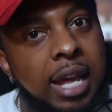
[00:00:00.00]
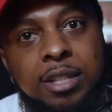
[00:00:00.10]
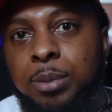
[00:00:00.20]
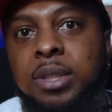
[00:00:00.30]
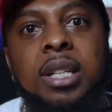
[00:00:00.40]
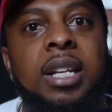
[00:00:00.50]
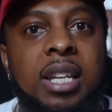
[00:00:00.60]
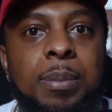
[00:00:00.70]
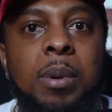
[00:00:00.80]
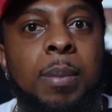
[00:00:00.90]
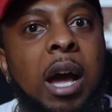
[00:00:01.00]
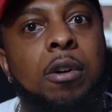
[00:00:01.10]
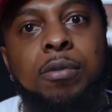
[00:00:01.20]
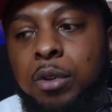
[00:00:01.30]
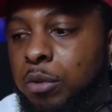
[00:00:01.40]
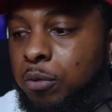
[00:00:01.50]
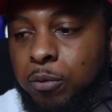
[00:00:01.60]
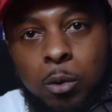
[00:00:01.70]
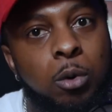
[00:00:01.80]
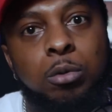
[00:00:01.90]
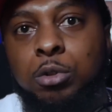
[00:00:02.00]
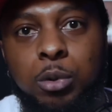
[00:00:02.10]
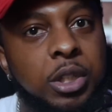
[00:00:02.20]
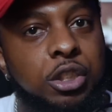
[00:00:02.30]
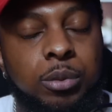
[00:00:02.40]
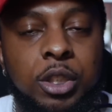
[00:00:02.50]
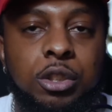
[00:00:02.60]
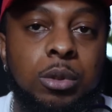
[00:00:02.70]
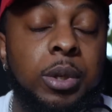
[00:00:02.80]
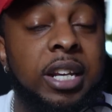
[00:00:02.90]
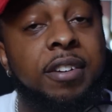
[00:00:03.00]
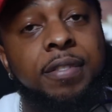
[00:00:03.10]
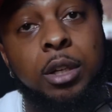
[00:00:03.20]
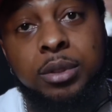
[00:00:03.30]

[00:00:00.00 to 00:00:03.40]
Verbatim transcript: That's what's gonna keep him out for the full twenty twenty-two N F L